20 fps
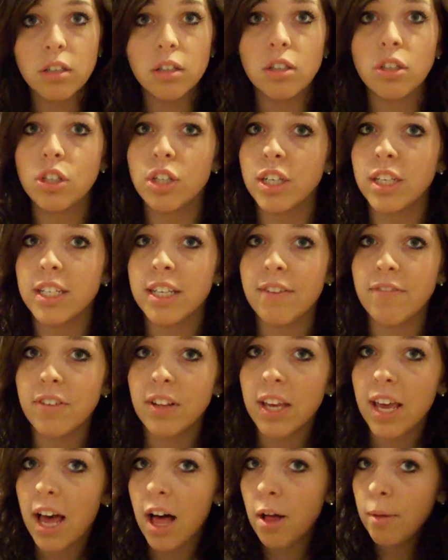she could
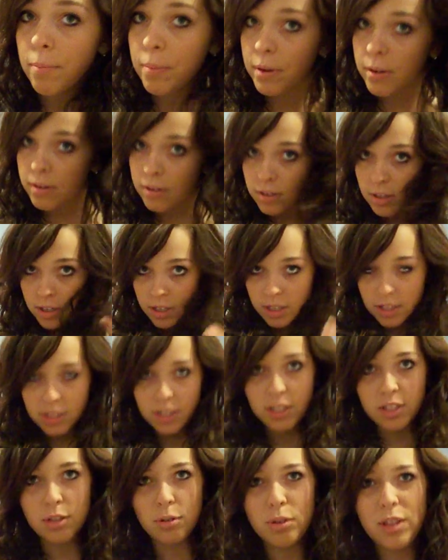definitely help.
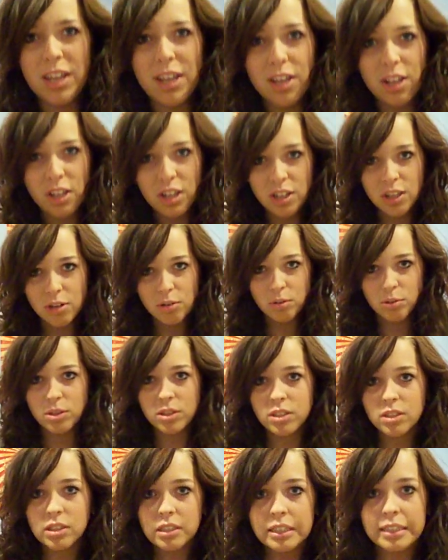so, like,
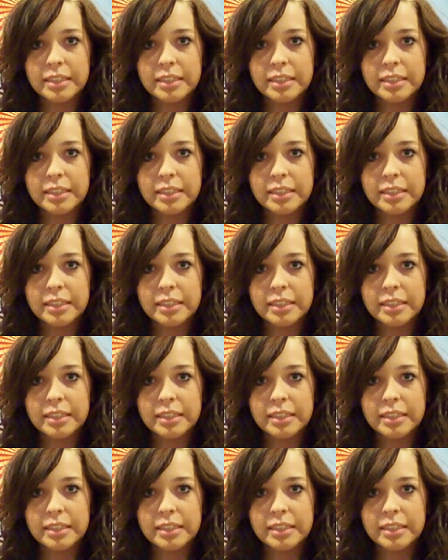close.